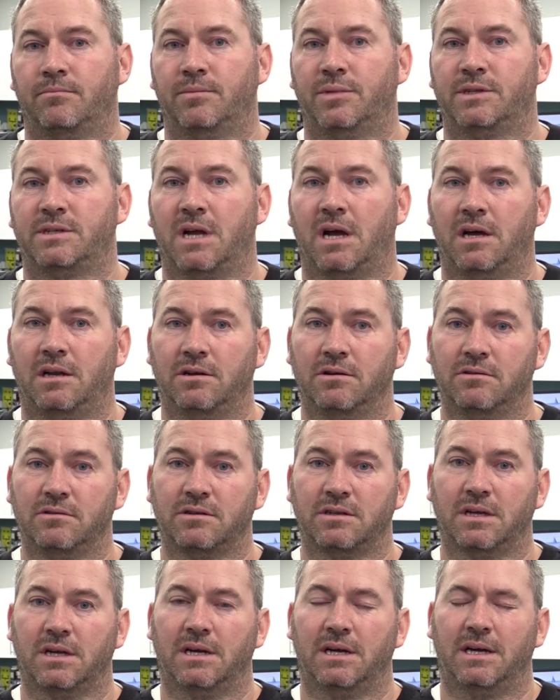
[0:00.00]

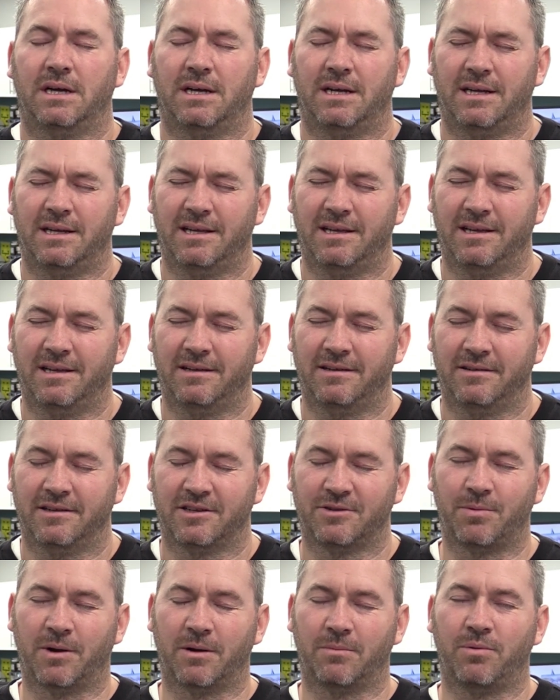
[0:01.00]
Bausano's
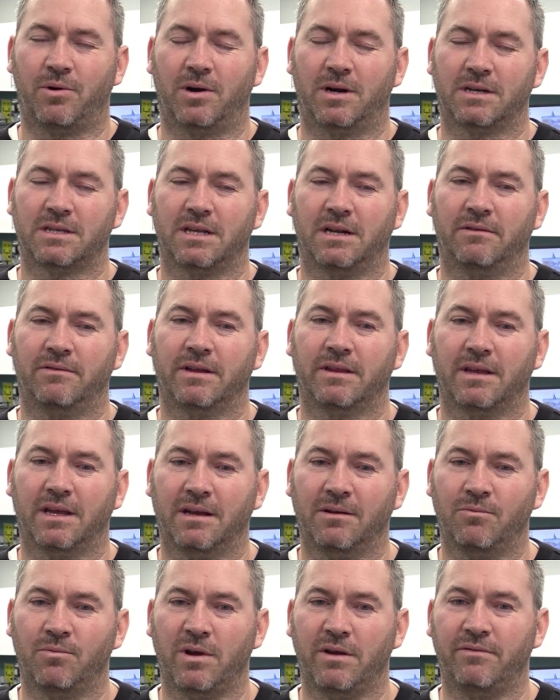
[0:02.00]
spare parts and
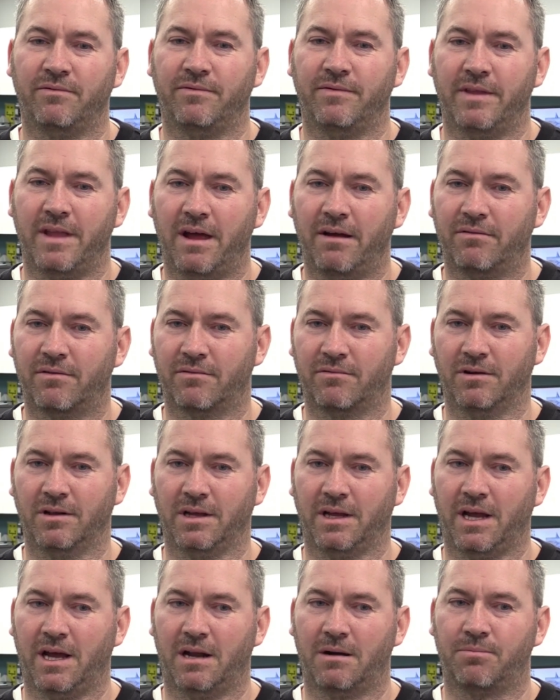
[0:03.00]
everything, we've never
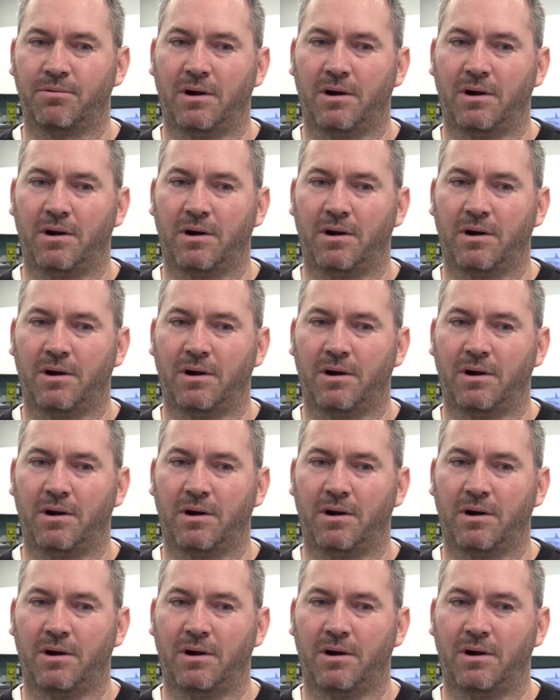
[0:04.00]
really had a